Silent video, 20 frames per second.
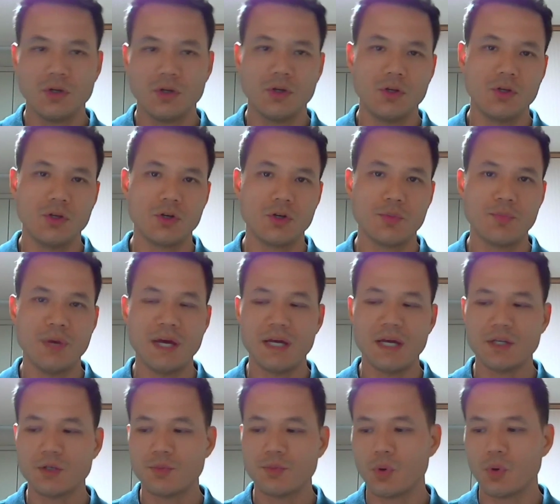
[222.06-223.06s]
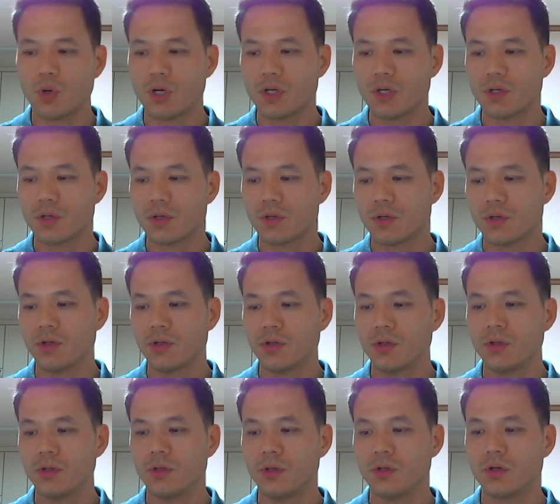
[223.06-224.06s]
your passport,
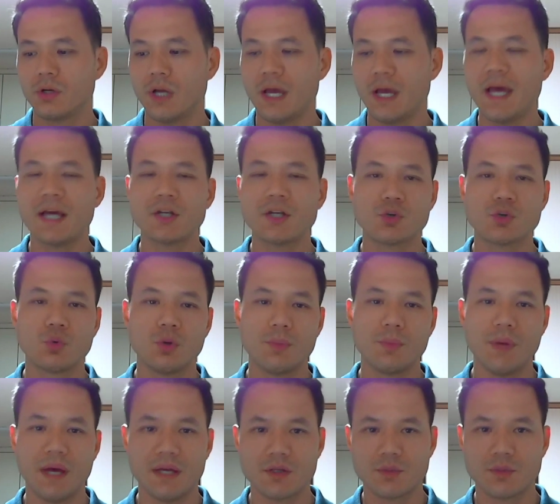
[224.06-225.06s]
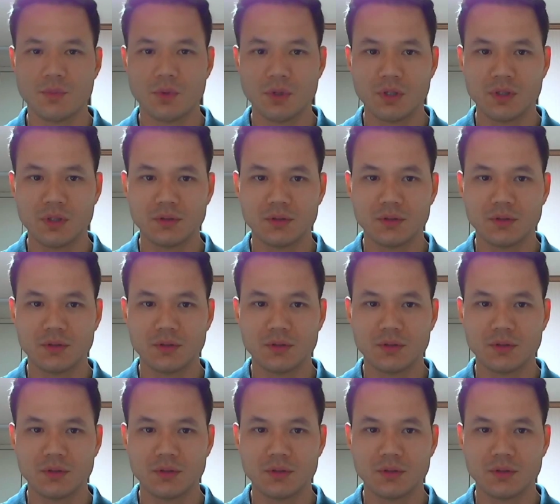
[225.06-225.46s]
your actual passport,